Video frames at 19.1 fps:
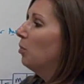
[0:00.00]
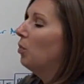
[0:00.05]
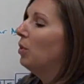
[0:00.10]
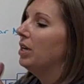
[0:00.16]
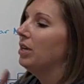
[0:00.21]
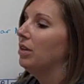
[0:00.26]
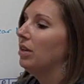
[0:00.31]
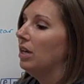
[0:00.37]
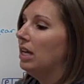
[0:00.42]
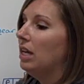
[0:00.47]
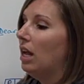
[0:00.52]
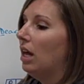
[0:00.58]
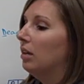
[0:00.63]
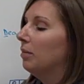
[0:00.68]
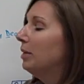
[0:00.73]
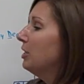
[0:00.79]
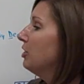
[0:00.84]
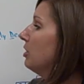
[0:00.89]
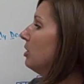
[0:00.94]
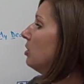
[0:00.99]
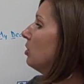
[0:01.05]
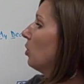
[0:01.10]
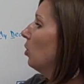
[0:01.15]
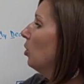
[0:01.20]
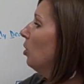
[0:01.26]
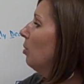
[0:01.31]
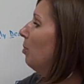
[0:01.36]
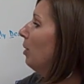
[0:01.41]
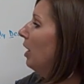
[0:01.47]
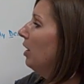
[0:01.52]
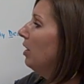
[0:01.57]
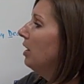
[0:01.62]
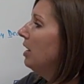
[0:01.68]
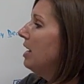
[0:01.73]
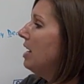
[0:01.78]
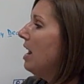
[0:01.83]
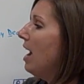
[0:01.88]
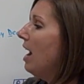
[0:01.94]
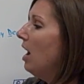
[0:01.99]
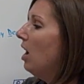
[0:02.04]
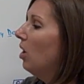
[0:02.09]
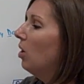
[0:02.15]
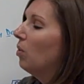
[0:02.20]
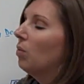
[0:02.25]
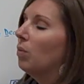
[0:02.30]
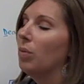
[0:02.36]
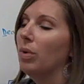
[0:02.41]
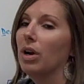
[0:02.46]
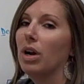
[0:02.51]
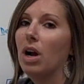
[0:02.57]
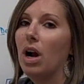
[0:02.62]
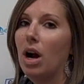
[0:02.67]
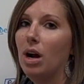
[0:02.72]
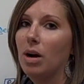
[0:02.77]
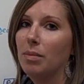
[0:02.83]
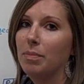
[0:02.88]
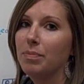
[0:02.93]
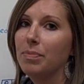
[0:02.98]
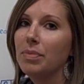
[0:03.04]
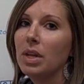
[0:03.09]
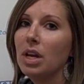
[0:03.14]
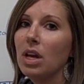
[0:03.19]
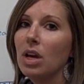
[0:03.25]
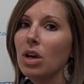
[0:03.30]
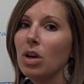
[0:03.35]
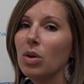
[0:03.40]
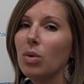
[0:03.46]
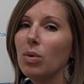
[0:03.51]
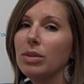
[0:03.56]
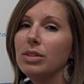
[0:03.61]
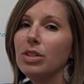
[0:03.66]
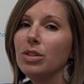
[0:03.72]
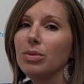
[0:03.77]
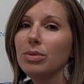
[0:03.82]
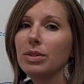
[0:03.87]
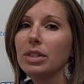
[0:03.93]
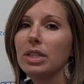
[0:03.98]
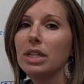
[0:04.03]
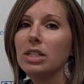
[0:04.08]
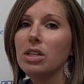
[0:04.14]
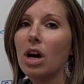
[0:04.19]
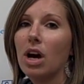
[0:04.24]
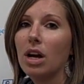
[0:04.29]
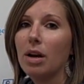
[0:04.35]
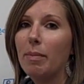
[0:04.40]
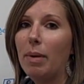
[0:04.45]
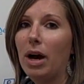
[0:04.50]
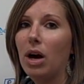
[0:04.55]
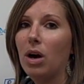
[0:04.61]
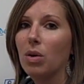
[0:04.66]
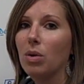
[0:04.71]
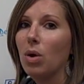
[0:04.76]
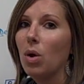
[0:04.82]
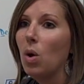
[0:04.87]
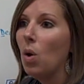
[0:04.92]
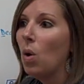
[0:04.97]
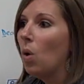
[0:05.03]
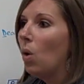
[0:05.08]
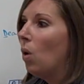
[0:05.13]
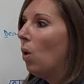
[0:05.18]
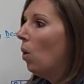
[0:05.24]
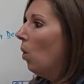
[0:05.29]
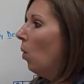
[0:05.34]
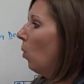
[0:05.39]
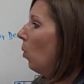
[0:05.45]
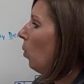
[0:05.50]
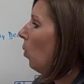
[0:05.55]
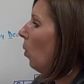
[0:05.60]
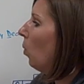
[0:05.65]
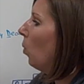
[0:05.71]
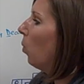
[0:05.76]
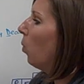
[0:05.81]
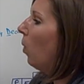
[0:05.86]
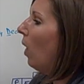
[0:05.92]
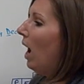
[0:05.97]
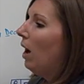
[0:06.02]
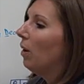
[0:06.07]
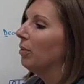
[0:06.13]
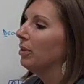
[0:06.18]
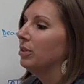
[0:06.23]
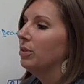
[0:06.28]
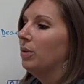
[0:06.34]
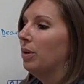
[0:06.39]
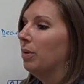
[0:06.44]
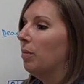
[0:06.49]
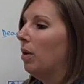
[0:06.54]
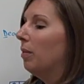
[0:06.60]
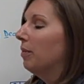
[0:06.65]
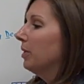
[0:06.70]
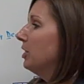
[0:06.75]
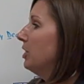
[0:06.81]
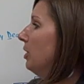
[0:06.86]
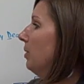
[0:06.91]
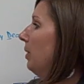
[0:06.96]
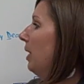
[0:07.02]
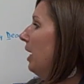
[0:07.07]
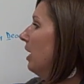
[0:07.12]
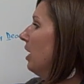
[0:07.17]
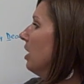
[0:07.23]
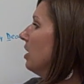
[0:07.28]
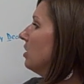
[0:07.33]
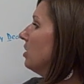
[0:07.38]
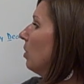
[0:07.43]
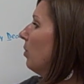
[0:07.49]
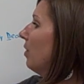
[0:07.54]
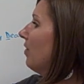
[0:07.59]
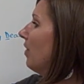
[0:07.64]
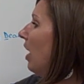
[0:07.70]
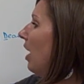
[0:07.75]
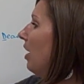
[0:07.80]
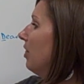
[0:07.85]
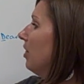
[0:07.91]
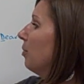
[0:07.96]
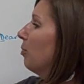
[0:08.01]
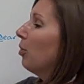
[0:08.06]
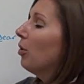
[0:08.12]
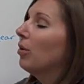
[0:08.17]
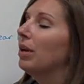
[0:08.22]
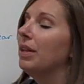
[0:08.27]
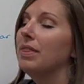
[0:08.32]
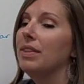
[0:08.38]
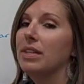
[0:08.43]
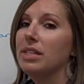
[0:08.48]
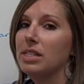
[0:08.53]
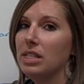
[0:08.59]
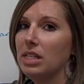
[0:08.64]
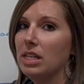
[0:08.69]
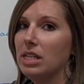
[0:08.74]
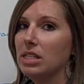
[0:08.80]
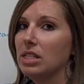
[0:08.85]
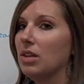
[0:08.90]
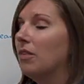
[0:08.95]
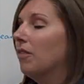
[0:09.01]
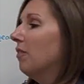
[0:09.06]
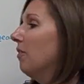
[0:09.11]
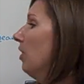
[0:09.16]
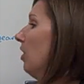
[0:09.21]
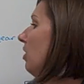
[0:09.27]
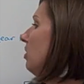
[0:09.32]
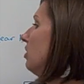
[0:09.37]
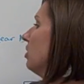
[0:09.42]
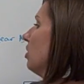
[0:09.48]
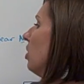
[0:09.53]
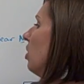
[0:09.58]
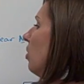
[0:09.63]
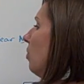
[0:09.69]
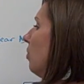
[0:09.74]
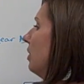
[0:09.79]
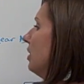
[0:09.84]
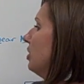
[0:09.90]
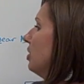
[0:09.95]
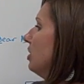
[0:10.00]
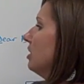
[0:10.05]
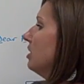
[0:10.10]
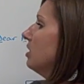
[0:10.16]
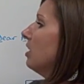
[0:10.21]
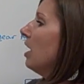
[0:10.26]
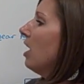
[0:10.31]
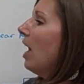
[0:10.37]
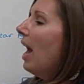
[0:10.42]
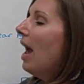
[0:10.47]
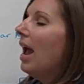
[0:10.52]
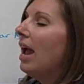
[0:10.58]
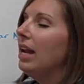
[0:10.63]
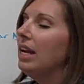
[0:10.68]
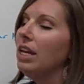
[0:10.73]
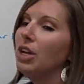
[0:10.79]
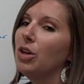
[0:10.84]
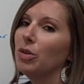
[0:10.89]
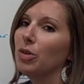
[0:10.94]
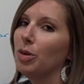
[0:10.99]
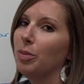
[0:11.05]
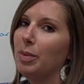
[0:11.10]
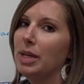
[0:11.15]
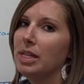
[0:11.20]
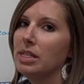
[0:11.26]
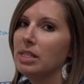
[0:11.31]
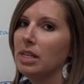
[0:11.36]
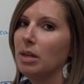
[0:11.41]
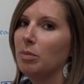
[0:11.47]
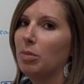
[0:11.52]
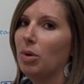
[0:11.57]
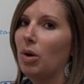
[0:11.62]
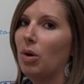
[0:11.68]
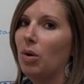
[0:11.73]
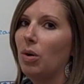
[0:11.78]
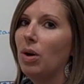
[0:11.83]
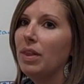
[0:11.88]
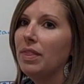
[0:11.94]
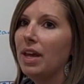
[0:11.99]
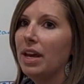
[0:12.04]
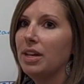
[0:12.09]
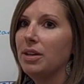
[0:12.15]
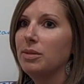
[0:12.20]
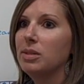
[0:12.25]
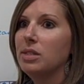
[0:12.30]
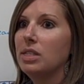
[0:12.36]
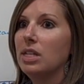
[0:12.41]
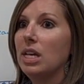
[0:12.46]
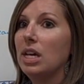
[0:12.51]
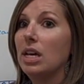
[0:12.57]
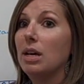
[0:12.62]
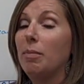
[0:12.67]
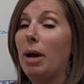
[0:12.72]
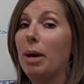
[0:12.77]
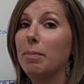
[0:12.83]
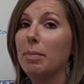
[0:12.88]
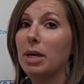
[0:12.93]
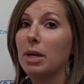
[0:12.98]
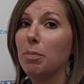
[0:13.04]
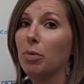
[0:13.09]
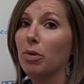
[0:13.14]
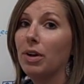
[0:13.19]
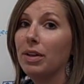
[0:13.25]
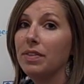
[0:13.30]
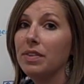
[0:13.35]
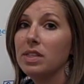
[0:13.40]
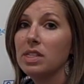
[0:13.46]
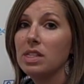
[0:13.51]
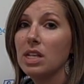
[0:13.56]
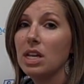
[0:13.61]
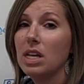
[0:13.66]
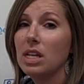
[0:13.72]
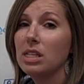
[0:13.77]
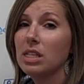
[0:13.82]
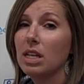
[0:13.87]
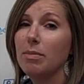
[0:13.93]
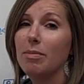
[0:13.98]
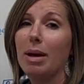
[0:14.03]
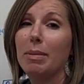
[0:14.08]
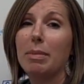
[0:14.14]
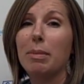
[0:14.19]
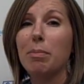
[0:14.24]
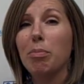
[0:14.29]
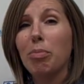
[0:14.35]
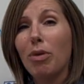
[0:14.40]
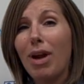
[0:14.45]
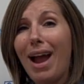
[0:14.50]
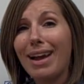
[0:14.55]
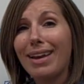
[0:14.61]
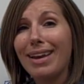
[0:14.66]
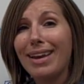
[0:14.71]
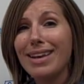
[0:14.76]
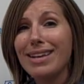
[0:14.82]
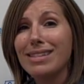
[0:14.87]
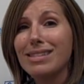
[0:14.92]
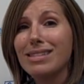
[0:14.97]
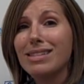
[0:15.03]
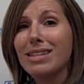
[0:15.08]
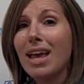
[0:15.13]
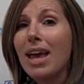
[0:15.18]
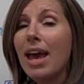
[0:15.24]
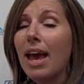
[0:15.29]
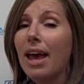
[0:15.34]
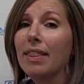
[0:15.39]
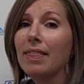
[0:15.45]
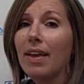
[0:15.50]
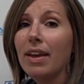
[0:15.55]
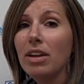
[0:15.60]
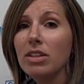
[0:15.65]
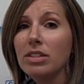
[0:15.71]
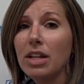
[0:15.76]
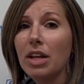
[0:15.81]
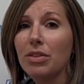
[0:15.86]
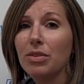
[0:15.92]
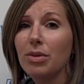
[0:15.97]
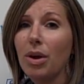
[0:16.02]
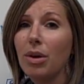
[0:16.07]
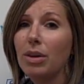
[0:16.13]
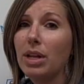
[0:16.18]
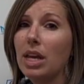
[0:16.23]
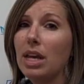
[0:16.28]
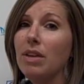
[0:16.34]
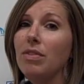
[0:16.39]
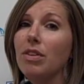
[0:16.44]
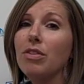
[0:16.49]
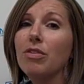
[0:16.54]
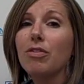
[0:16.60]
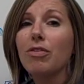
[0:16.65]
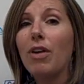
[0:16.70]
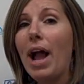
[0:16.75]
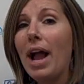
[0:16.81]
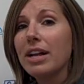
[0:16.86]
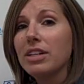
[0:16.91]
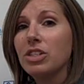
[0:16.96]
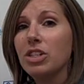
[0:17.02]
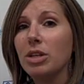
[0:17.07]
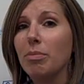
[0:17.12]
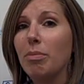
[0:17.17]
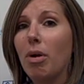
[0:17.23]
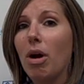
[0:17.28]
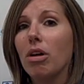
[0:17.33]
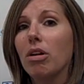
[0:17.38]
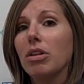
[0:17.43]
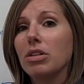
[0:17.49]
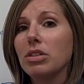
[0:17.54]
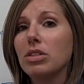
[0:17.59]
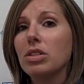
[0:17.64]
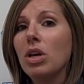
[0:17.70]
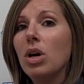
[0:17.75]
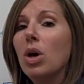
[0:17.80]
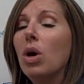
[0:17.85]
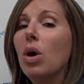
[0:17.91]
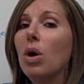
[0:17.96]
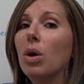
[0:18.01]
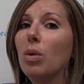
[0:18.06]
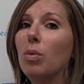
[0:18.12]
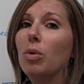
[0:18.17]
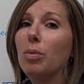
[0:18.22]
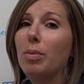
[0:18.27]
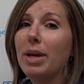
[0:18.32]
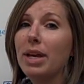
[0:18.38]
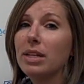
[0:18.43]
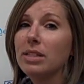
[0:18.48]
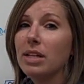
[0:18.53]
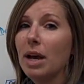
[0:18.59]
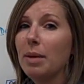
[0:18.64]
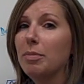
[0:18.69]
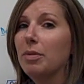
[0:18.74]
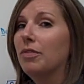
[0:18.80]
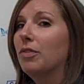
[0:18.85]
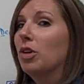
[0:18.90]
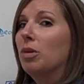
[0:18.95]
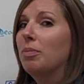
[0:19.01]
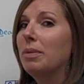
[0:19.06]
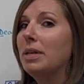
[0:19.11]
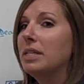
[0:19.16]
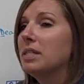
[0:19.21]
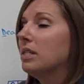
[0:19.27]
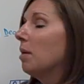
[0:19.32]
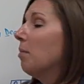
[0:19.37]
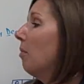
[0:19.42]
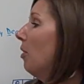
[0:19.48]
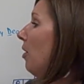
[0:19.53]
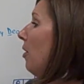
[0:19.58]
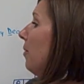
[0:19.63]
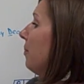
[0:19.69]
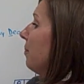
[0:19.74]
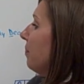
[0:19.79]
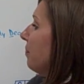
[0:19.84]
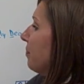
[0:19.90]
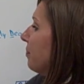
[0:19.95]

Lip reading: when in elementary school, but now we're going to really talk about why we're doing what we're doing. So we've got the parentheses first, which is any grouping symbol that you see. It might be parentheses, it might be brackets, and later down the road, even fraction bars will be a type of grouping symbol.